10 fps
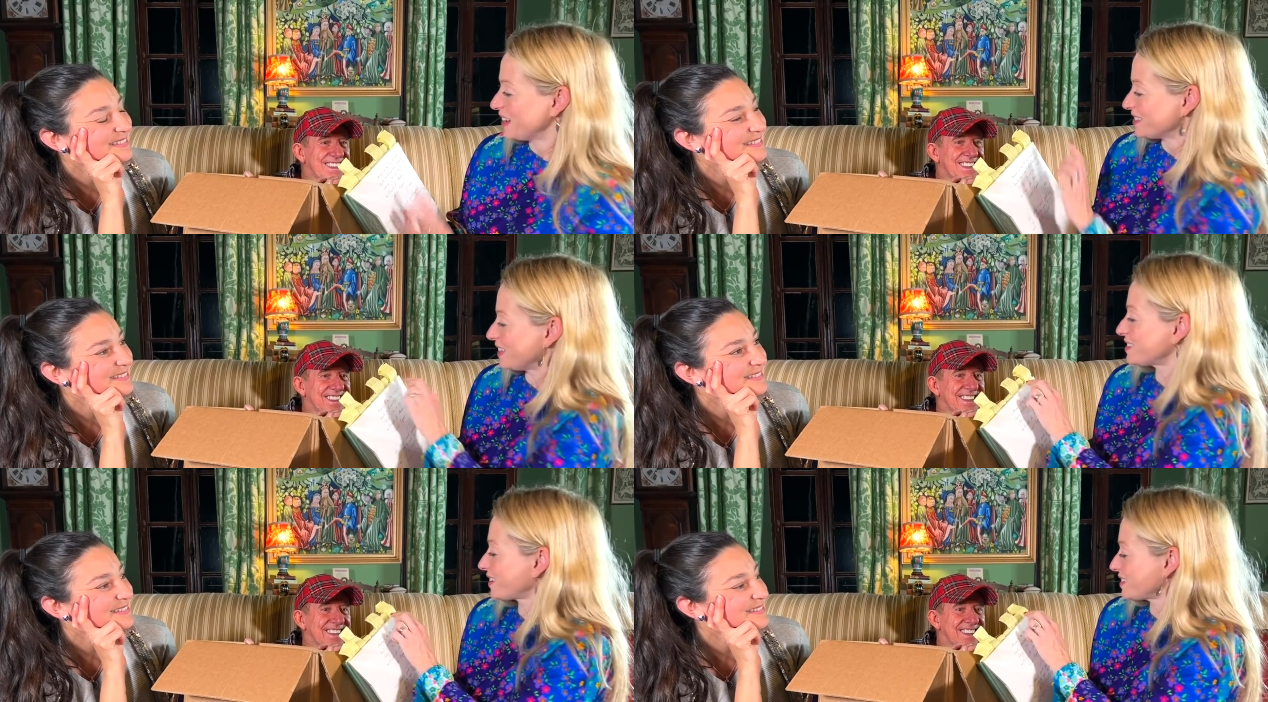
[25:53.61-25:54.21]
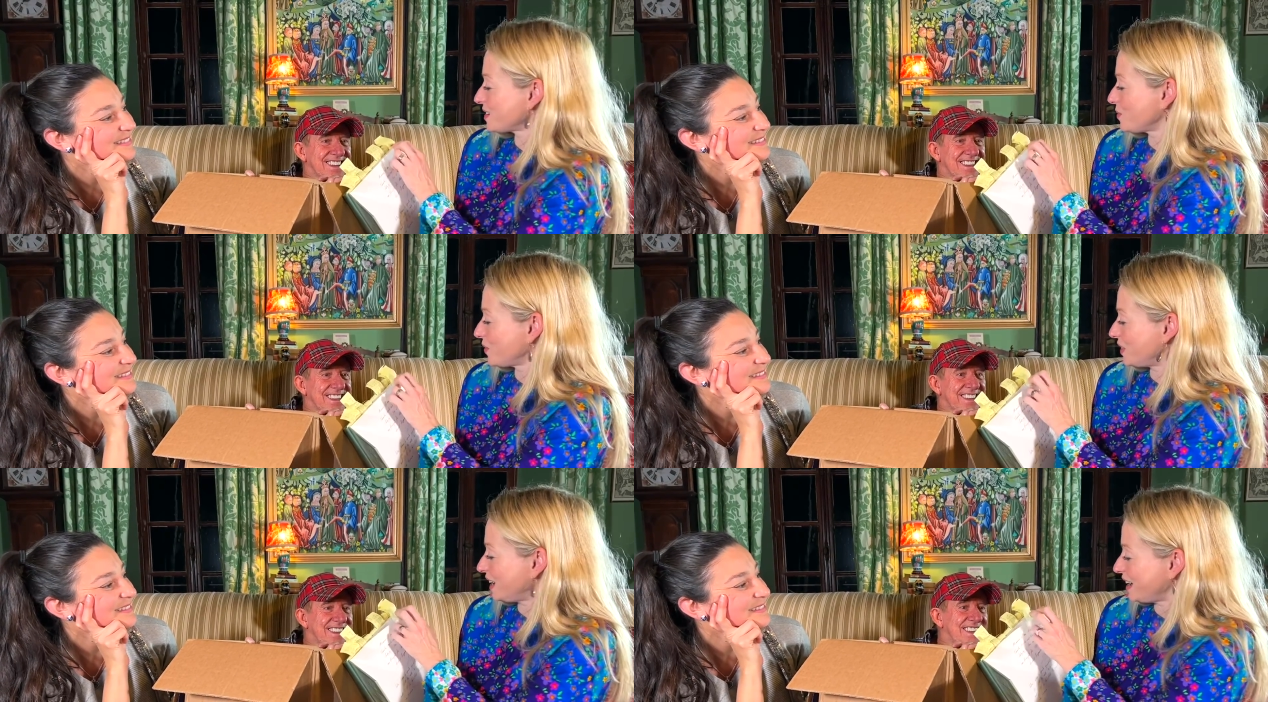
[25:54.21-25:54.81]
Speaker 1: So let's look at some
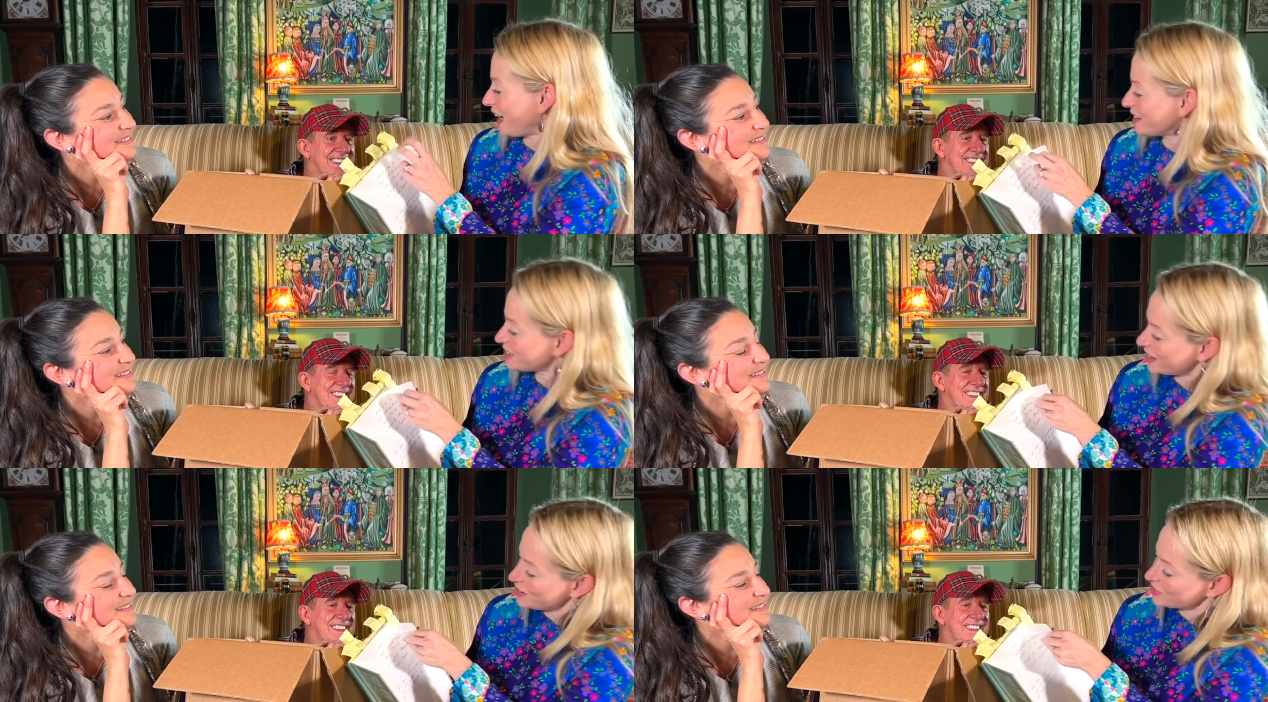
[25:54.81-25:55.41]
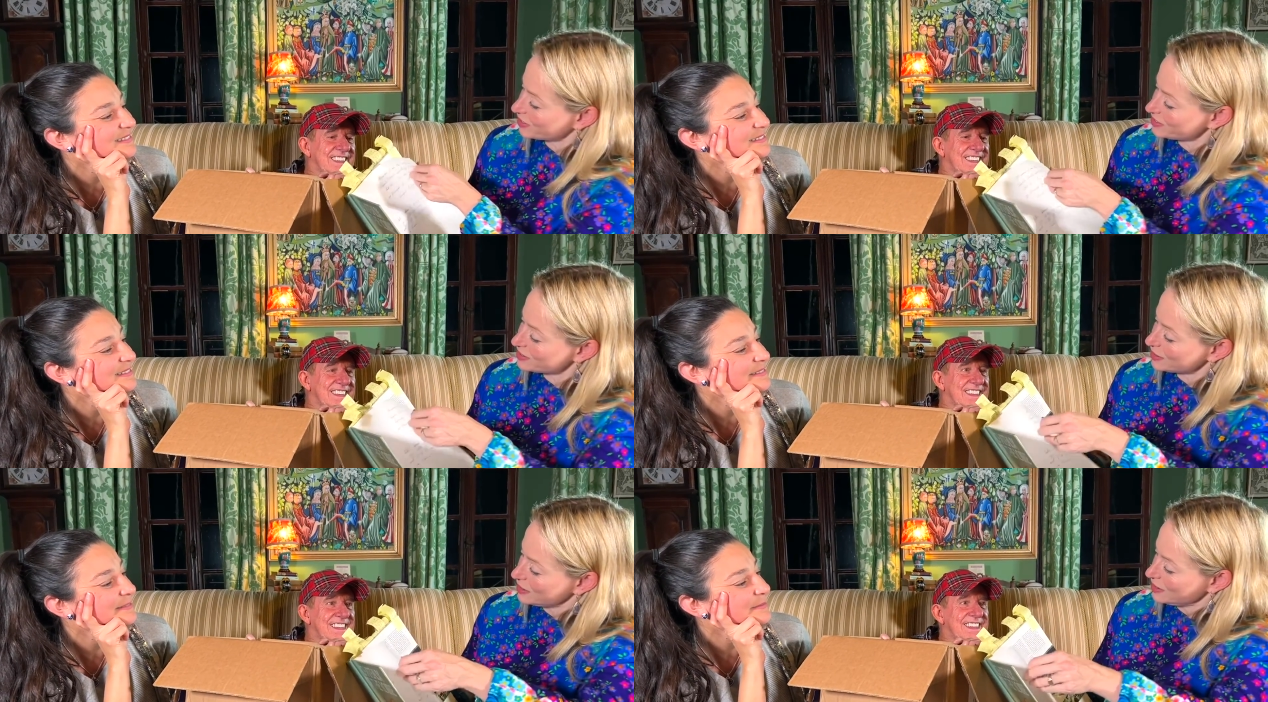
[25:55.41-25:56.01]
of the
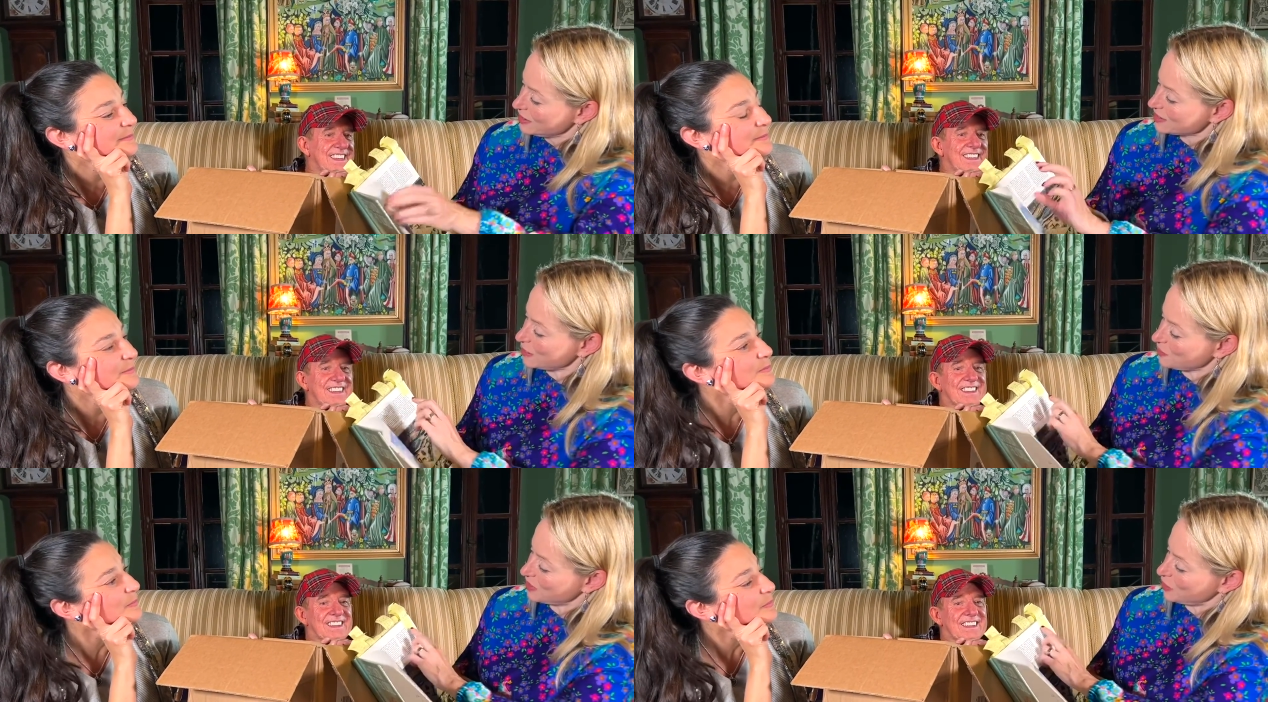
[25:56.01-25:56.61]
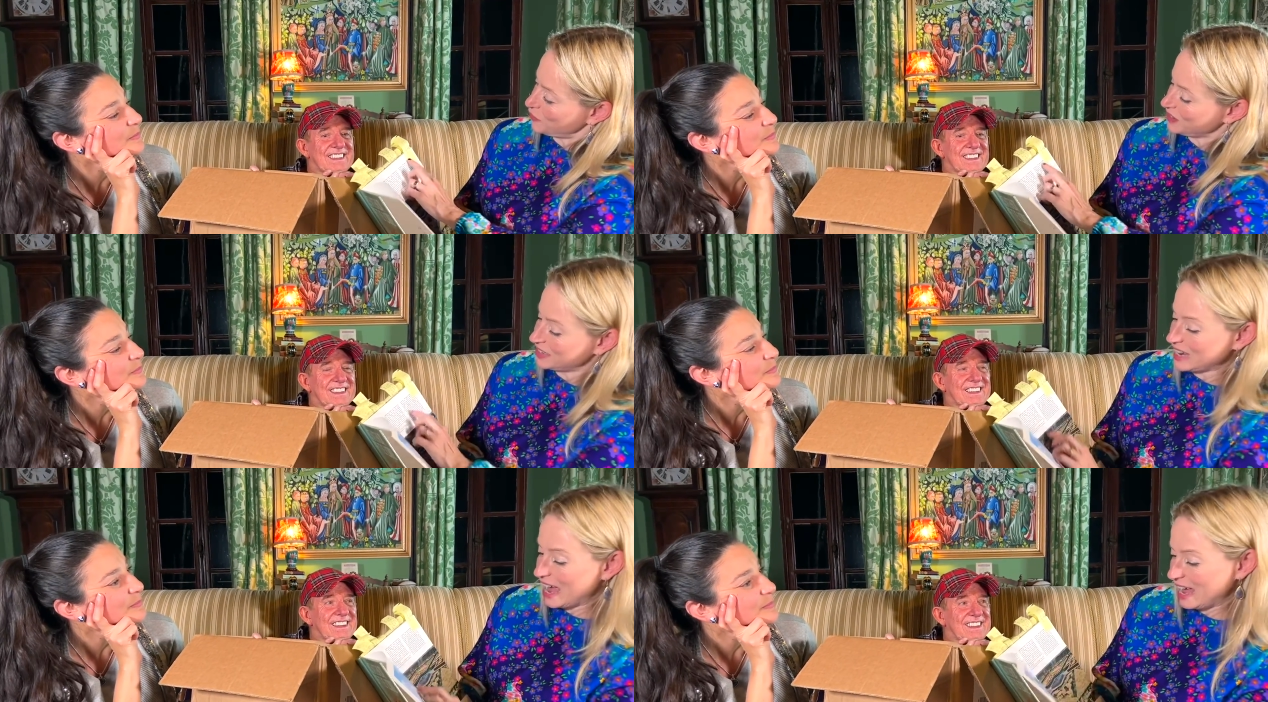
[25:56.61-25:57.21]
annotations. Something for
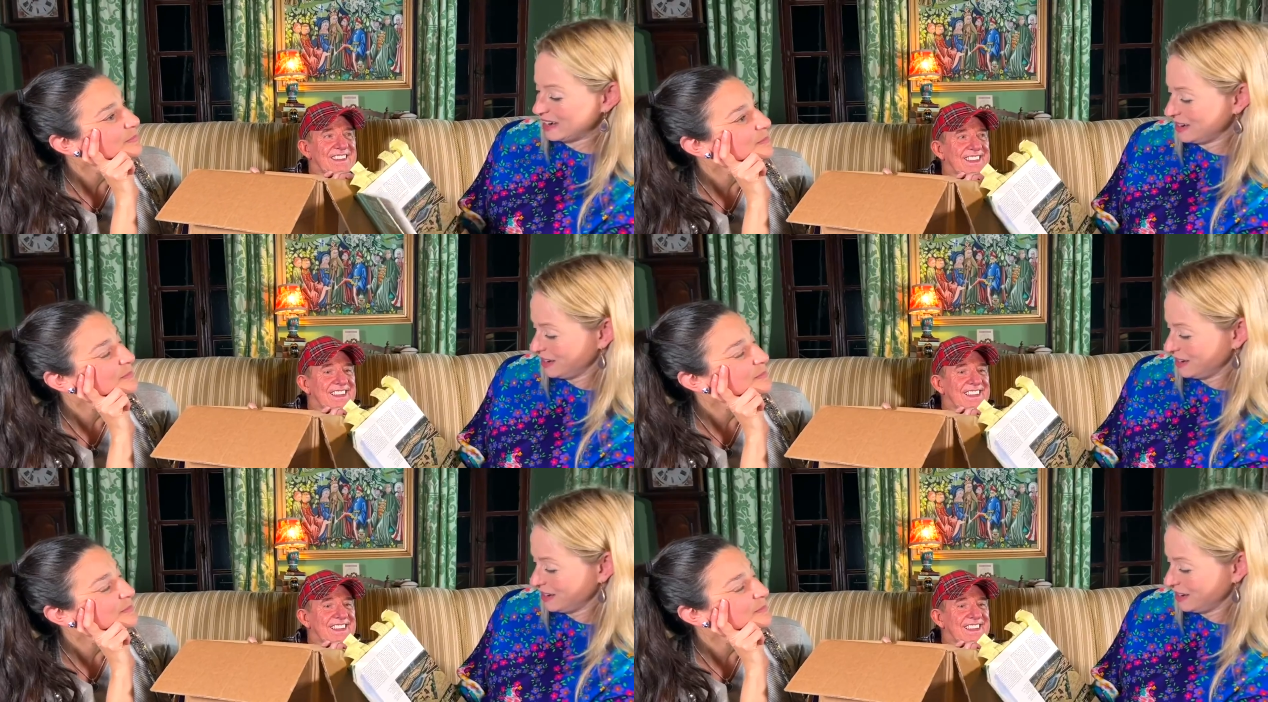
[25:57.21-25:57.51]
Dan